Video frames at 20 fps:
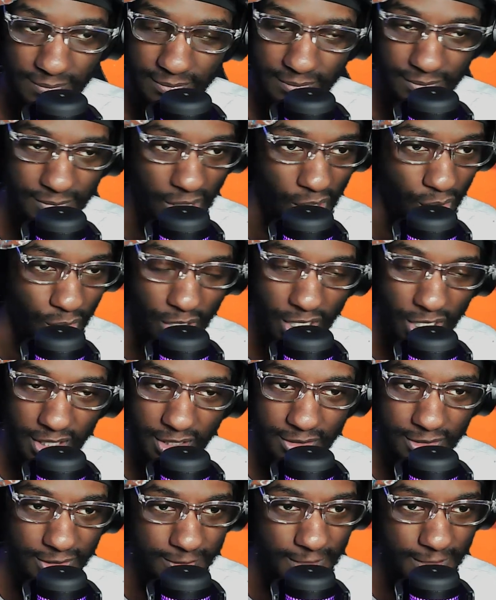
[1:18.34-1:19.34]
Bro,
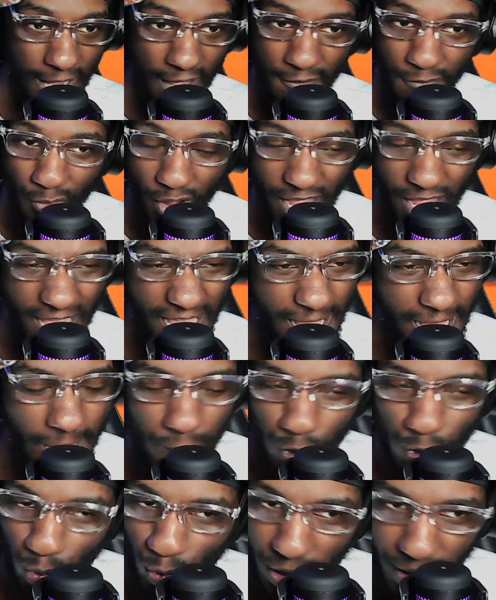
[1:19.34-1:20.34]
Gan Fall,
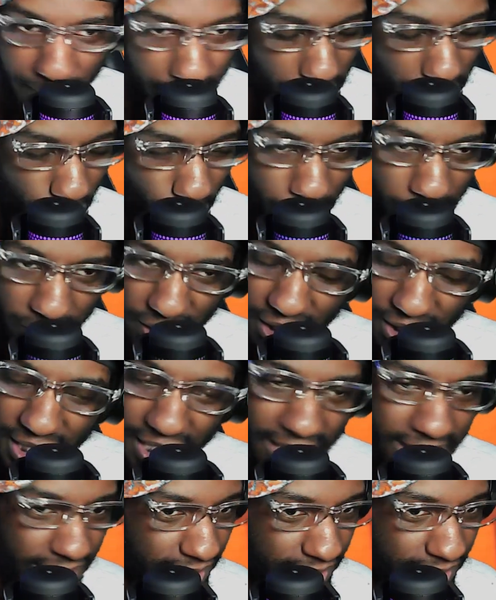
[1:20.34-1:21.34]
handle him, bro.
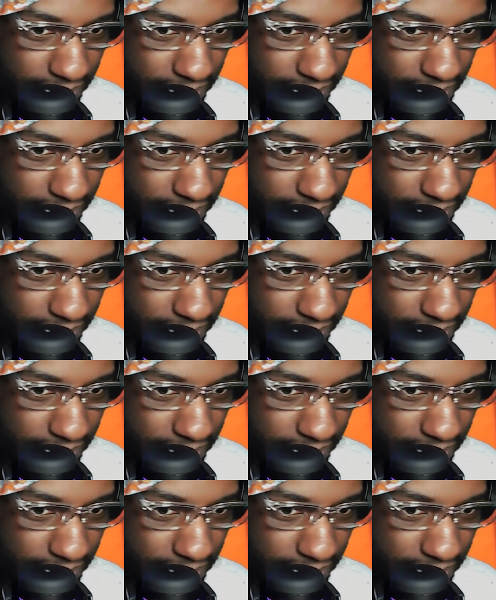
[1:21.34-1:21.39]
Please.